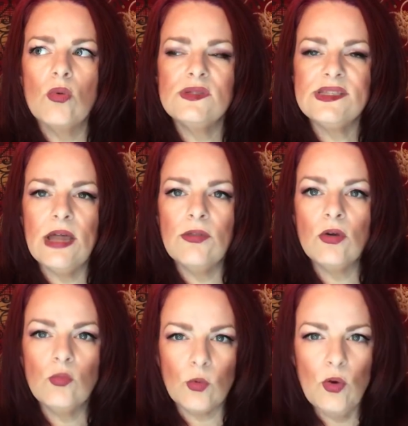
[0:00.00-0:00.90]

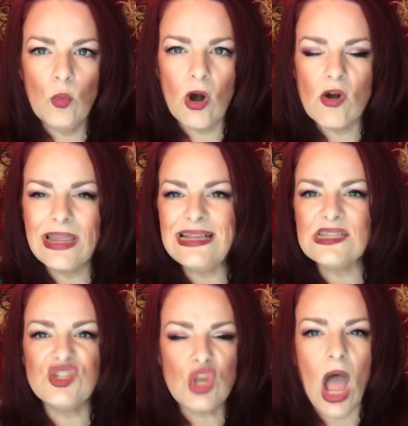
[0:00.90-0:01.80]
Southern root work
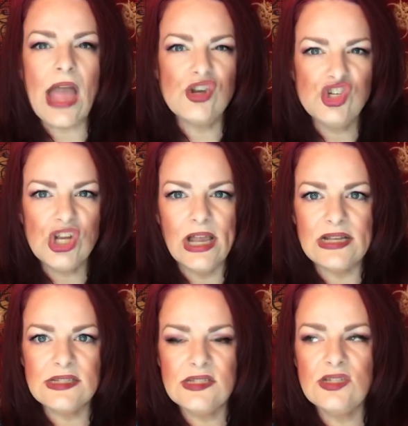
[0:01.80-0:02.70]
is not
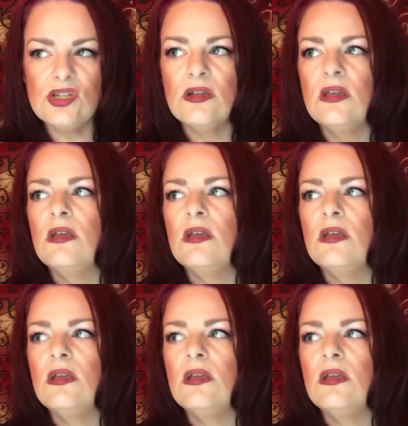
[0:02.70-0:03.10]
just